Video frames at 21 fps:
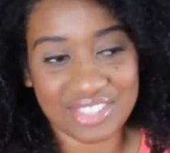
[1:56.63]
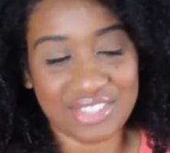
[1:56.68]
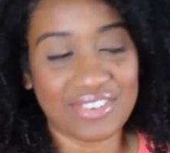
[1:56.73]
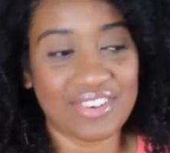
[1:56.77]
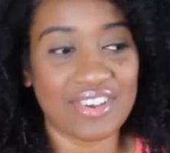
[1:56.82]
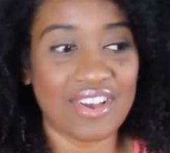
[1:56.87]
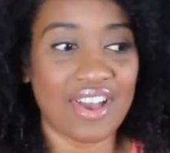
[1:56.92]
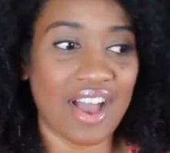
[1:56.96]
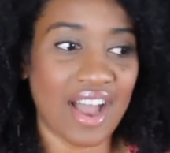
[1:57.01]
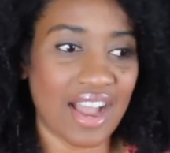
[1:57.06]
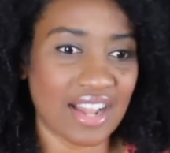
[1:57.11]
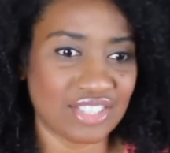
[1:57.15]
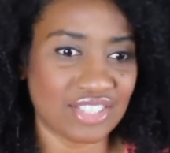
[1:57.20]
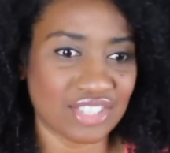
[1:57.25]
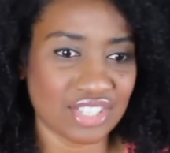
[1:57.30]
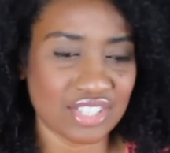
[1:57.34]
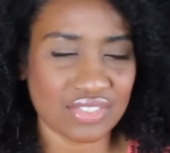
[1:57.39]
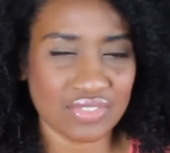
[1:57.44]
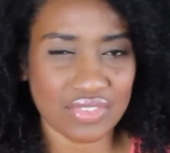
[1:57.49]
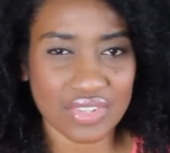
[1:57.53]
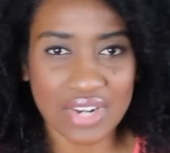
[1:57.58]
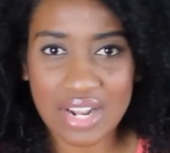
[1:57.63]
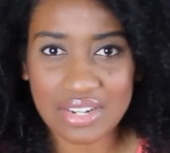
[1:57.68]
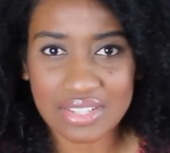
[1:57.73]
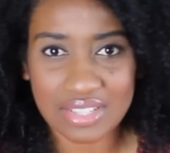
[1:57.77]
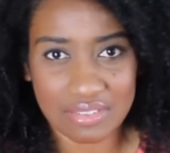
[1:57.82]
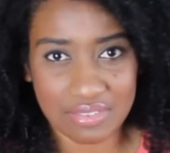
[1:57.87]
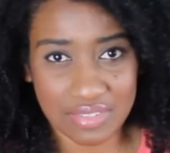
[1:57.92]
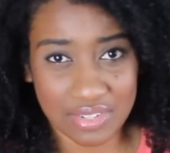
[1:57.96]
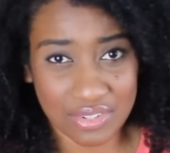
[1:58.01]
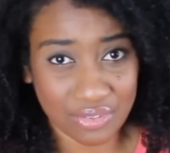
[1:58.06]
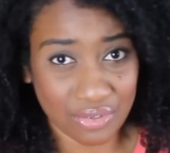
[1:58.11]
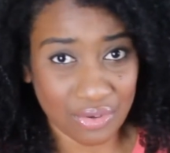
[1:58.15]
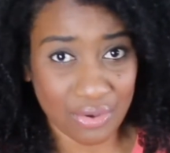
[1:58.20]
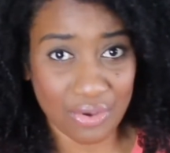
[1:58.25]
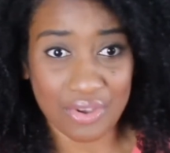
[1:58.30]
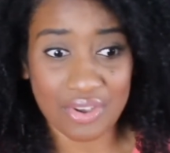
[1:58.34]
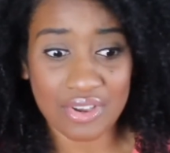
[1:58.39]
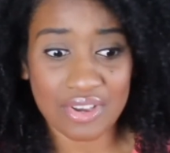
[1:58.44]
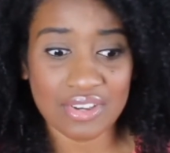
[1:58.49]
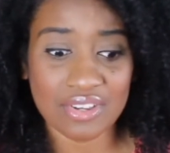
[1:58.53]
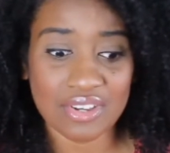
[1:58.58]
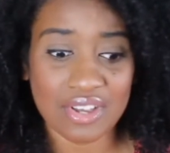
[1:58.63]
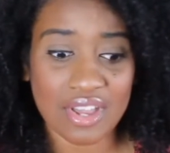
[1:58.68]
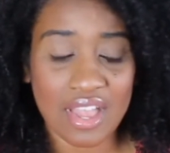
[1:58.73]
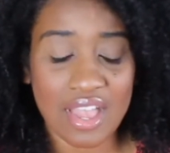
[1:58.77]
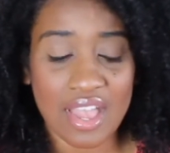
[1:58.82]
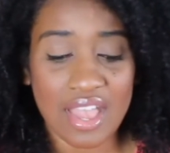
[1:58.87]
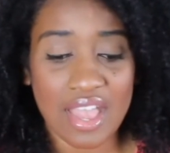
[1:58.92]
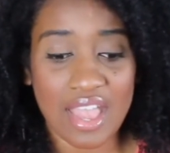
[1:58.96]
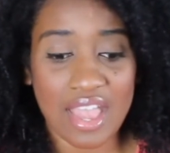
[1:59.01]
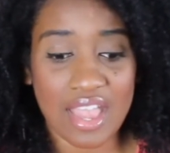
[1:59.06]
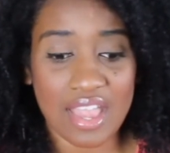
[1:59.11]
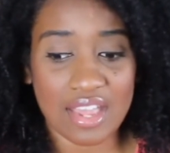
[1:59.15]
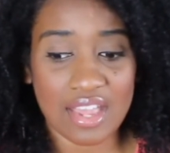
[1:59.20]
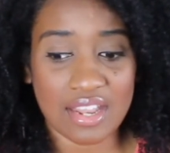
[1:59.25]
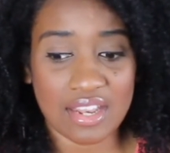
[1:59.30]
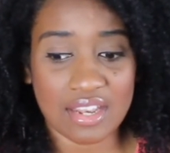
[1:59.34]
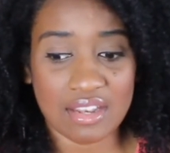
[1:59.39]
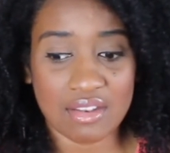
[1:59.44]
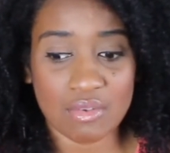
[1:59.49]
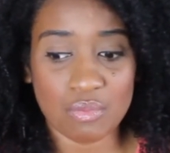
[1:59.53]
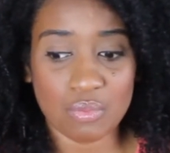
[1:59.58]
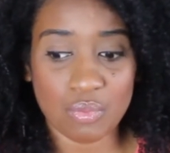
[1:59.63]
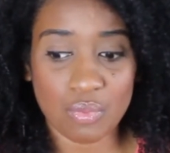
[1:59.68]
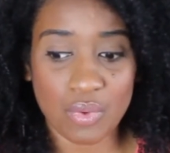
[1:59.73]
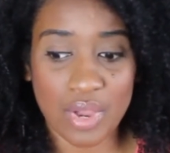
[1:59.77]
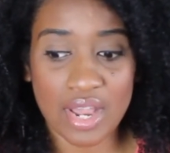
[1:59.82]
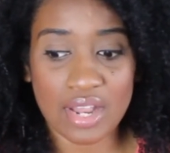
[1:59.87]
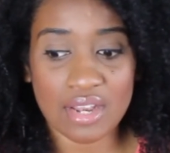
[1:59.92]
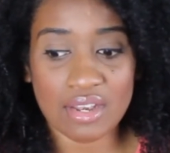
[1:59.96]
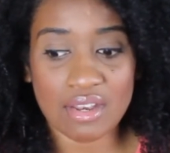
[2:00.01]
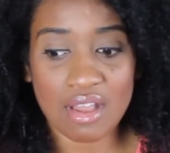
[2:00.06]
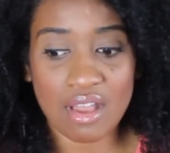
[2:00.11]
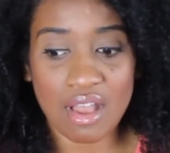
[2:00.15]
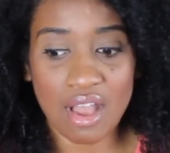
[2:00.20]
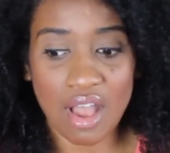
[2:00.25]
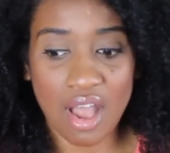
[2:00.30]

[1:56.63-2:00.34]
So I just thought I'd give it a go. And when